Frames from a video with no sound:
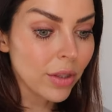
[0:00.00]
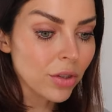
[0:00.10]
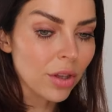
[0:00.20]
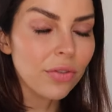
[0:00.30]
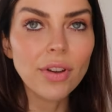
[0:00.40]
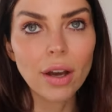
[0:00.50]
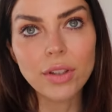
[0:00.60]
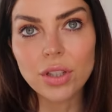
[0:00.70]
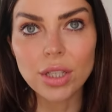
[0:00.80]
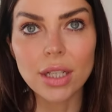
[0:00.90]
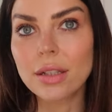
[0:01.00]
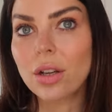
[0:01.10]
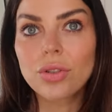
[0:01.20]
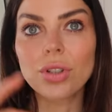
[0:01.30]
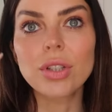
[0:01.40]
And the fit on these jeans
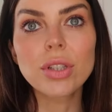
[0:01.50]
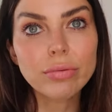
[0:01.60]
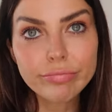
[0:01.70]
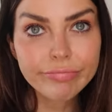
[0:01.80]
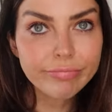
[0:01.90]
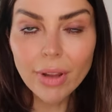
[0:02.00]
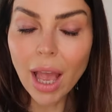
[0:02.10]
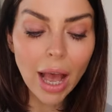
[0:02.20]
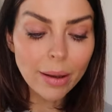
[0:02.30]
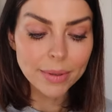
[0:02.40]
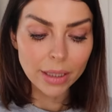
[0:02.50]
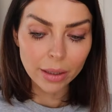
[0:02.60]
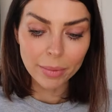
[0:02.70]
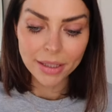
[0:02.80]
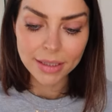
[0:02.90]
are just
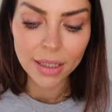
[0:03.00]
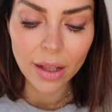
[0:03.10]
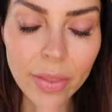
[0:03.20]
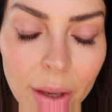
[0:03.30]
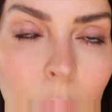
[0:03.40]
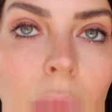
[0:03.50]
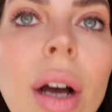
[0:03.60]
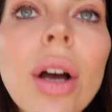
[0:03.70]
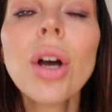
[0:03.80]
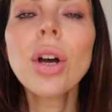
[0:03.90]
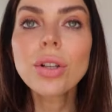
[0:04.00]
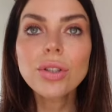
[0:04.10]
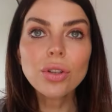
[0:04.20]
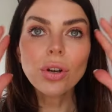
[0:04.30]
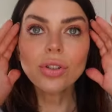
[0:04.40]
absolutely amazing, and they were
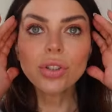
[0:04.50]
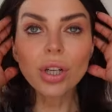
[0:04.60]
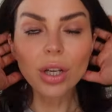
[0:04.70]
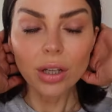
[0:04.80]
such